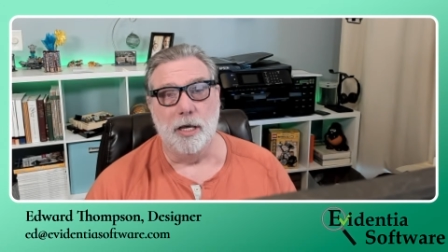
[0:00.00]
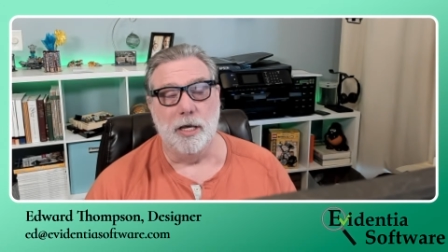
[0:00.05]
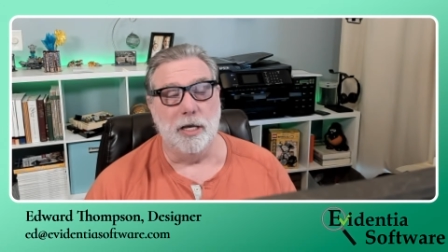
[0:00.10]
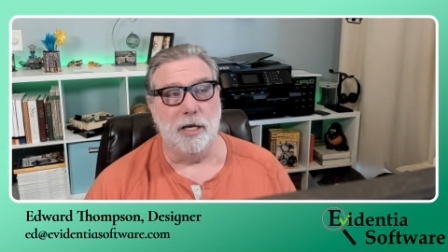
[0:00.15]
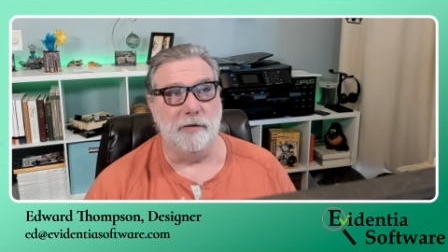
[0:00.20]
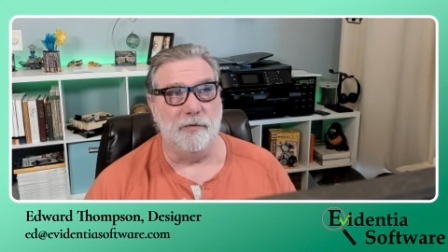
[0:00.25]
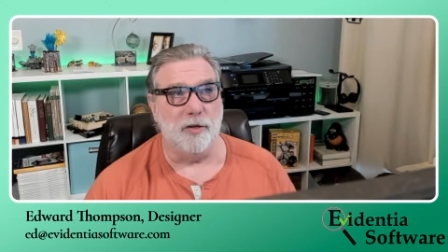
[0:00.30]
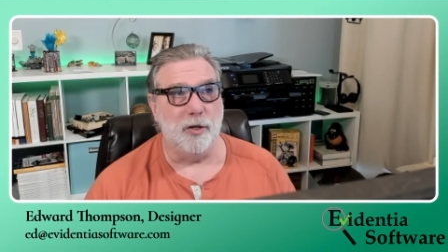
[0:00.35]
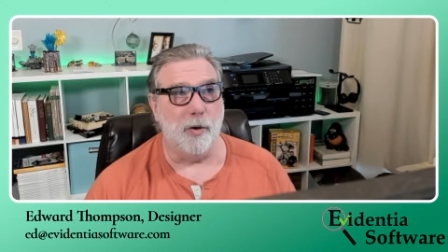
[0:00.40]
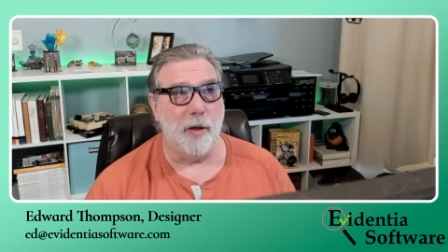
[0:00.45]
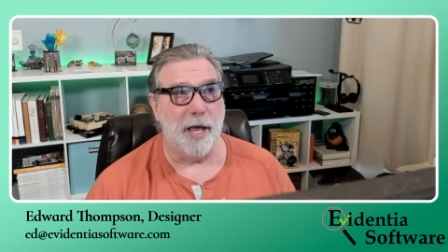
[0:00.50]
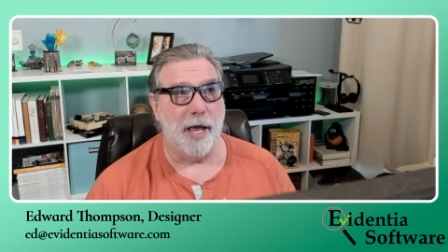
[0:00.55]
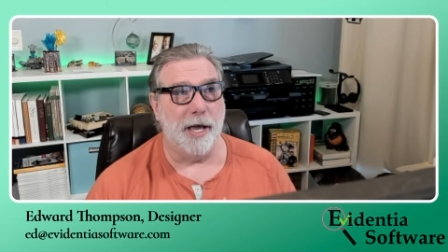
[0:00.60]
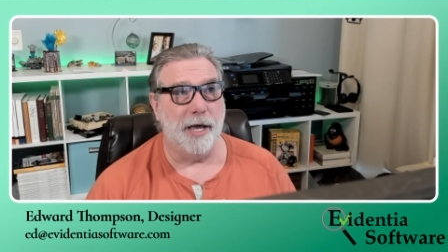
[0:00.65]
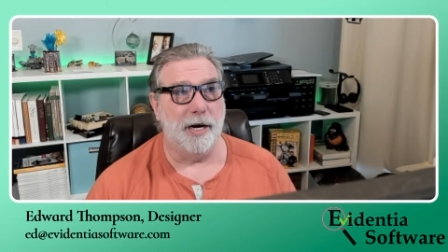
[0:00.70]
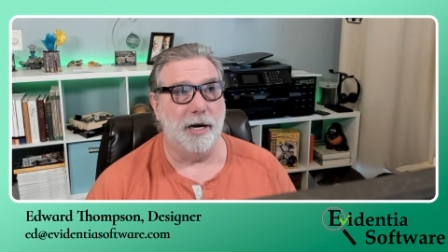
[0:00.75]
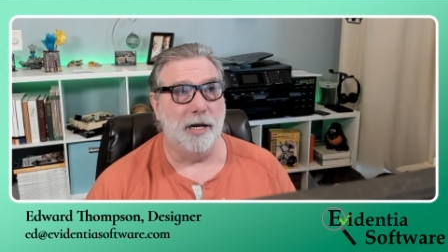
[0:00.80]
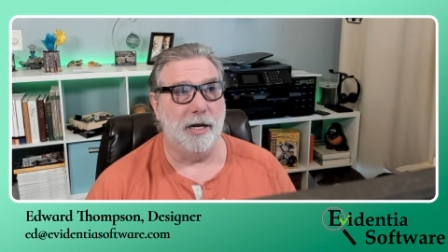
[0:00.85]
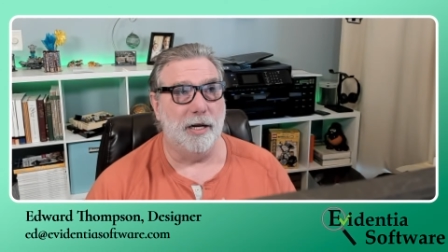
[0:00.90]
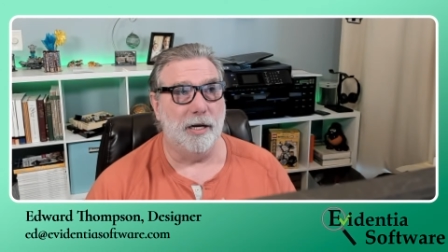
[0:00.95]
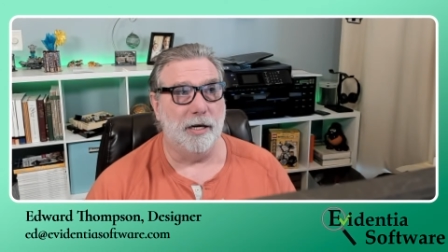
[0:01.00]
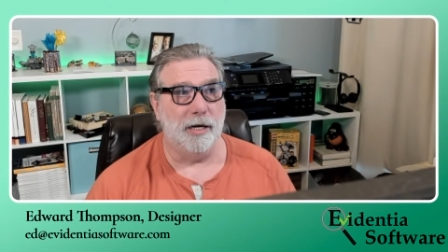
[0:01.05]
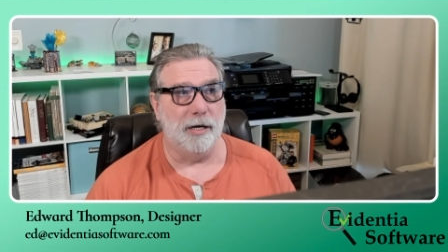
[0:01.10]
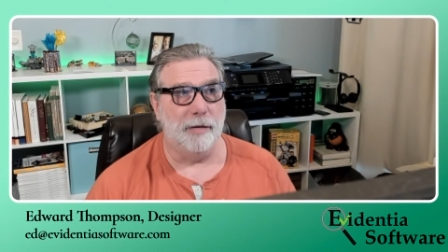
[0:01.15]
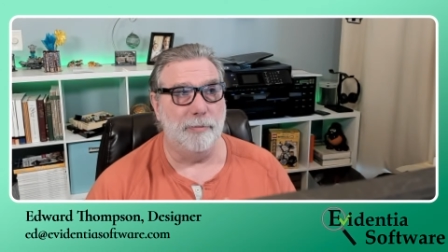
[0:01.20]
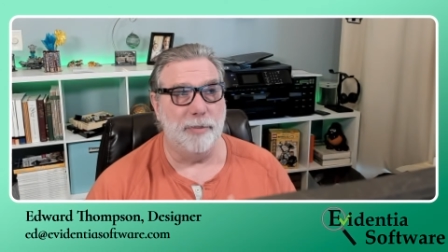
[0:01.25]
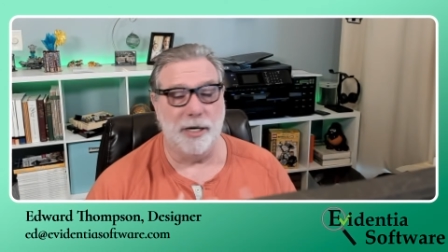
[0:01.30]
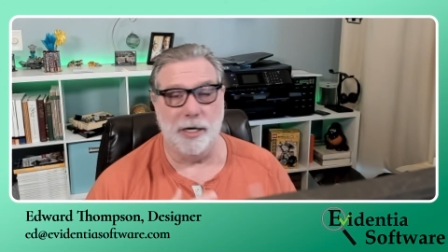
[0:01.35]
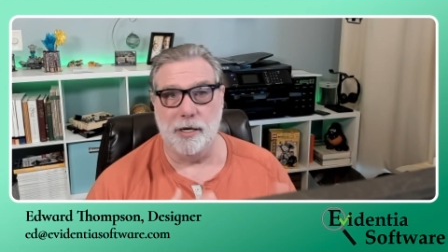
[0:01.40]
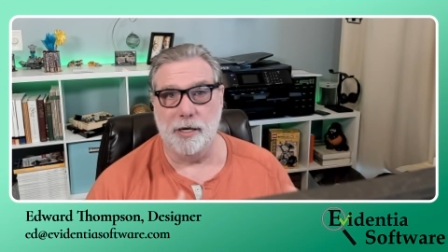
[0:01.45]
If you had a,
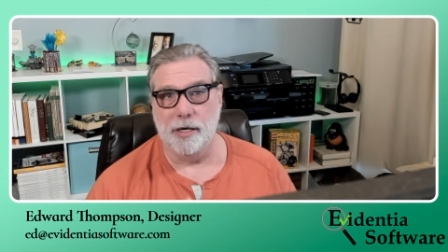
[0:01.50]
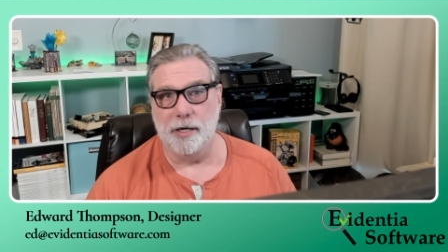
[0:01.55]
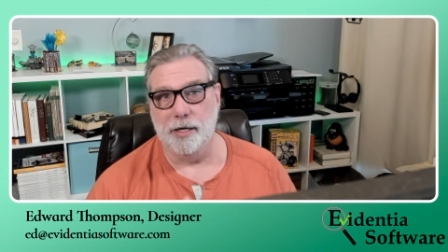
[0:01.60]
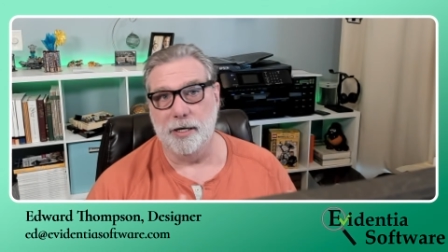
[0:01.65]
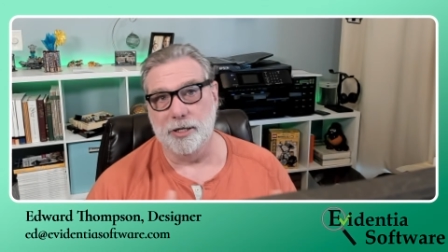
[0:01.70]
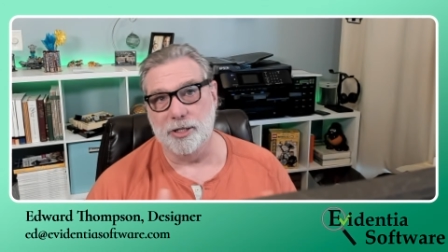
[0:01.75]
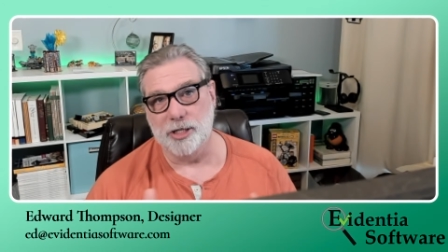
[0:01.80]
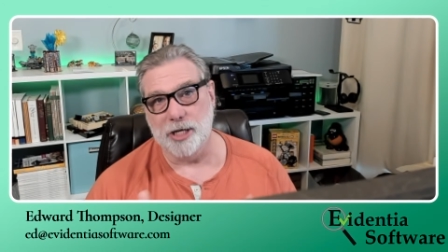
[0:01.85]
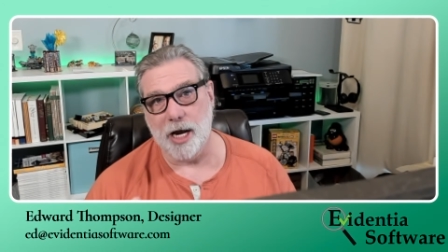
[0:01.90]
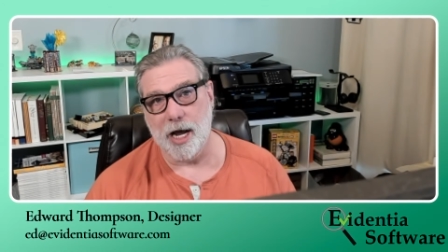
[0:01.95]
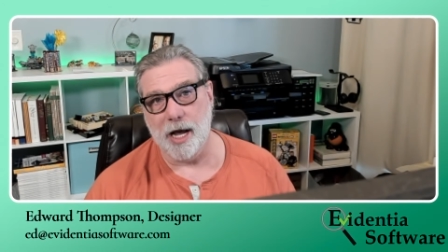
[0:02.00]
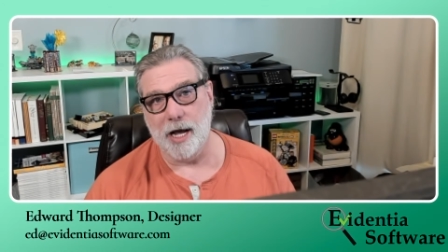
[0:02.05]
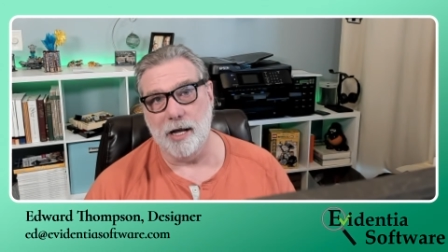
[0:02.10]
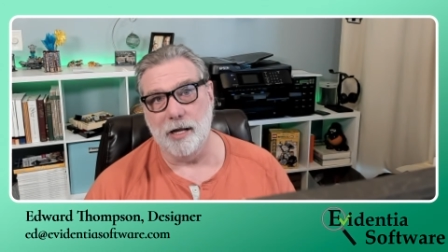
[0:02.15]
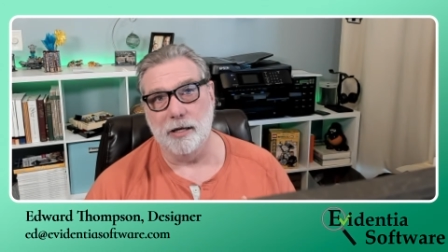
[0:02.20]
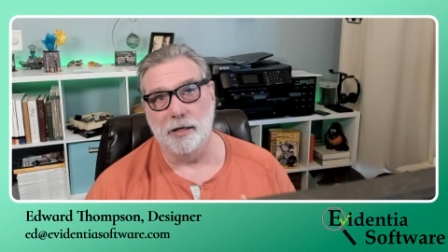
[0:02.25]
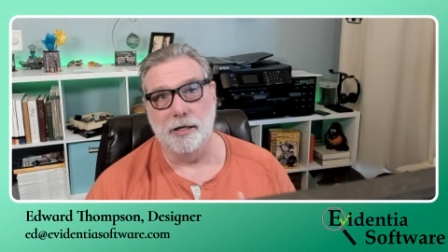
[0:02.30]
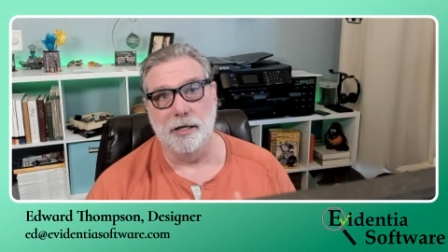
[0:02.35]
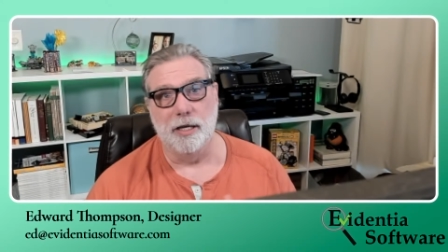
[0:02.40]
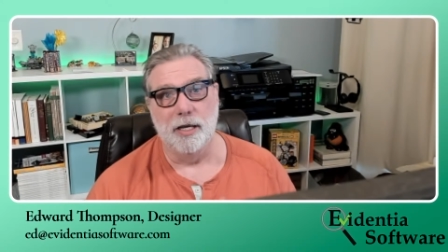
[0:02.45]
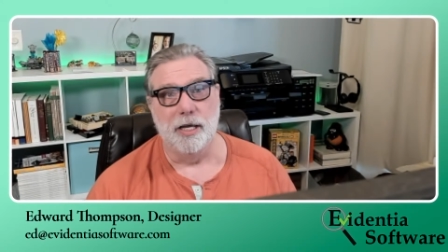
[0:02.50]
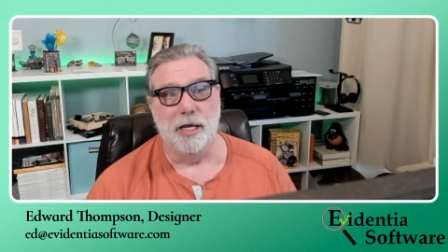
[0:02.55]
a parent and a child,